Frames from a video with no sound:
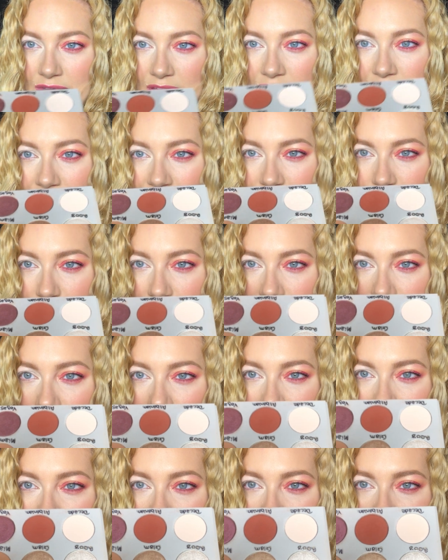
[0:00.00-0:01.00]
that's what it
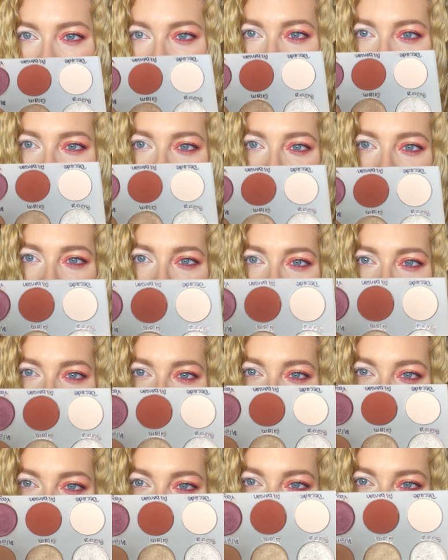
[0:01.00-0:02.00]
looks like. I wrote the
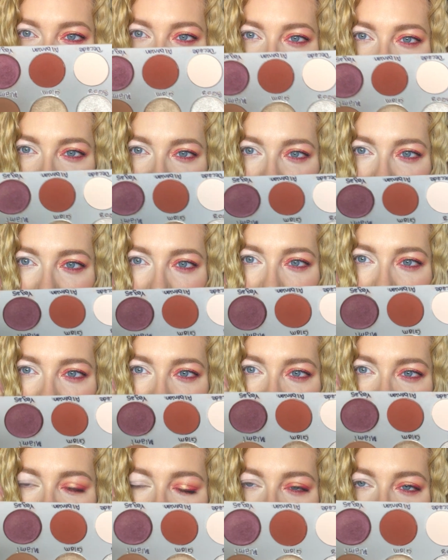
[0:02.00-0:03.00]
names because she didn't
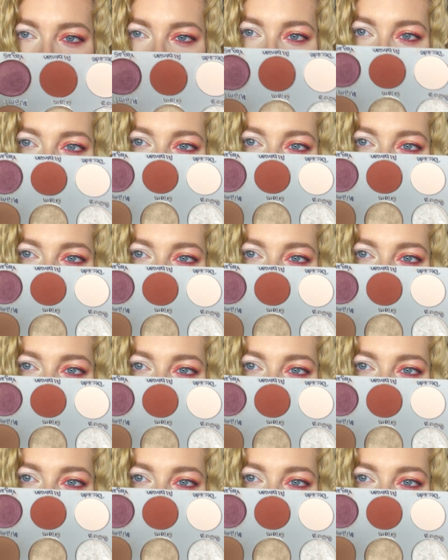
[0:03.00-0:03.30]
have them